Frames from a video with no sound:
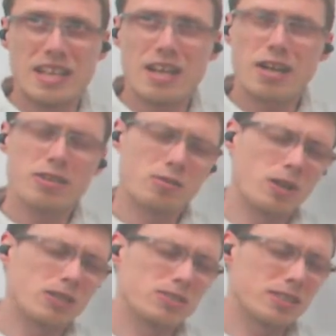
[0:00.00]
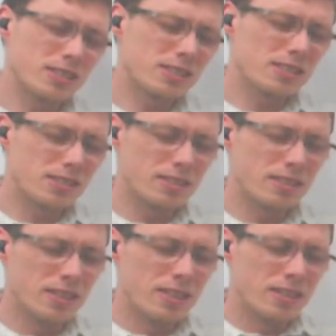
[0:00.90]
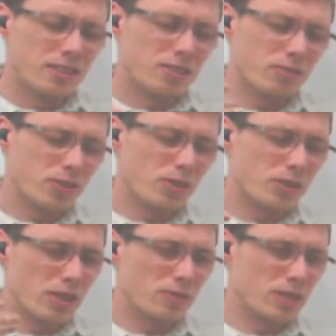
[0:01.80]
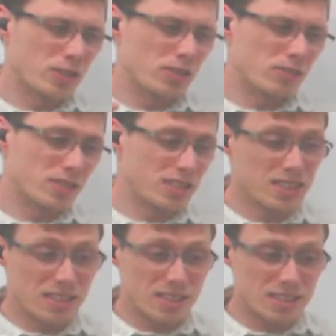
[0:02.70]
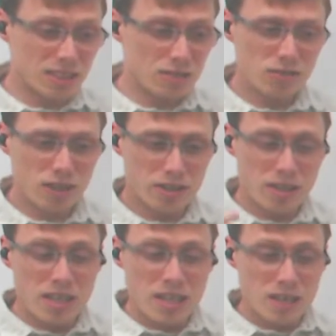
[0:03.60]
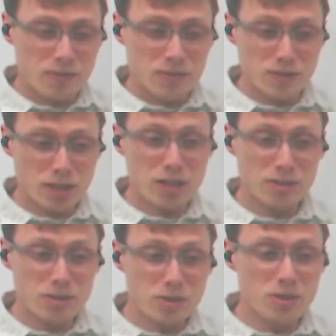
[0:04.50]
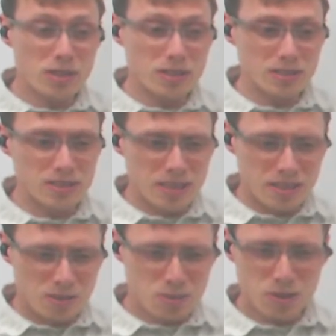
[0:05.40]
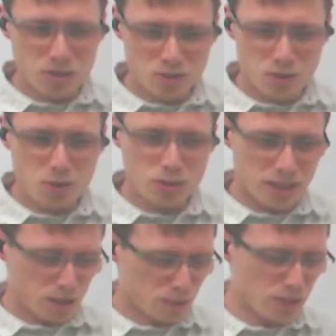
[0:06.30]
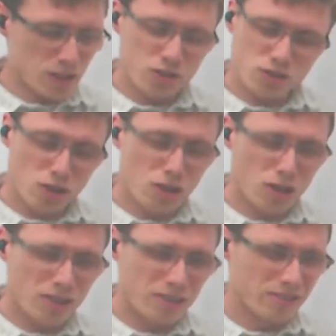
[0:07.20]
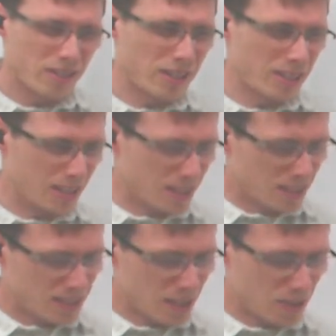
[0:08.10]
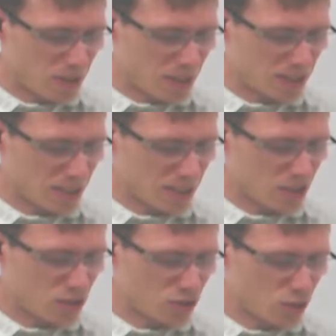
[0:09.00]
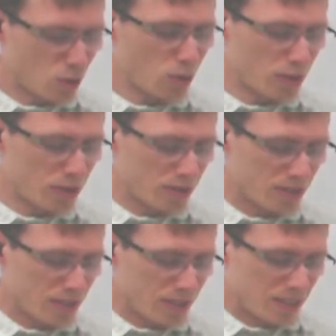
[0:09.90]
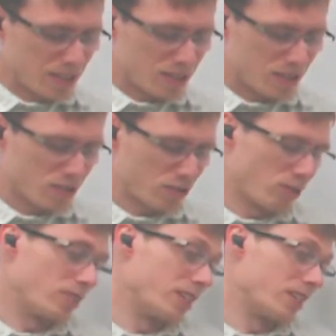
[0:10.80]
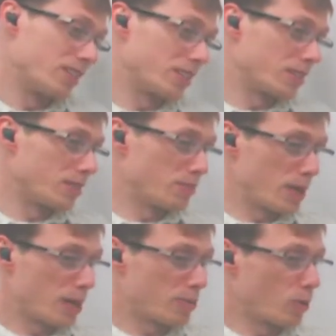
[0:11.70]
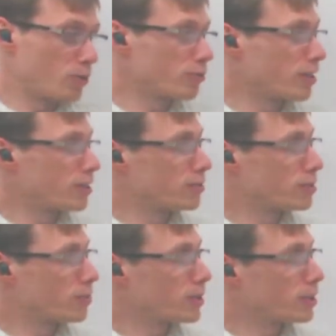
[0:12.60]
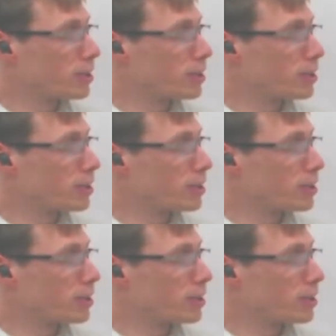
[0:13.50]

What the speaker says: And, while statistically, if you know the definition of it statistically, it sounds fine. If you're kind of new to this, the word control sounds pretty strong, right? It's not we're actually like controlling it like a bad boyfriend or something.